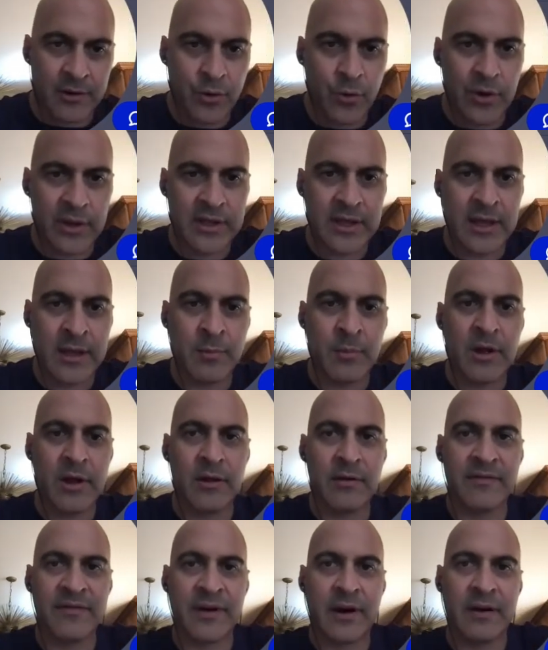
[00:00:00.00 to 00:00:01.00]
quick
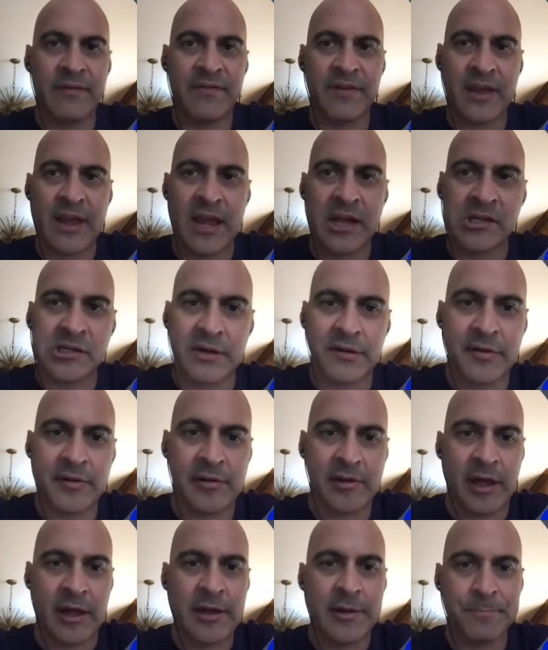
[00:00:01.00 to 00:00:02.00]
email verification
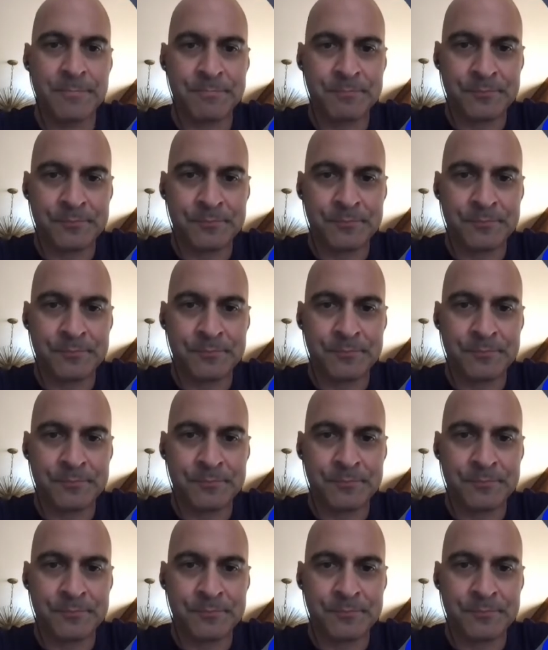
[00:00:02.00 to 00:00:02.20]
site.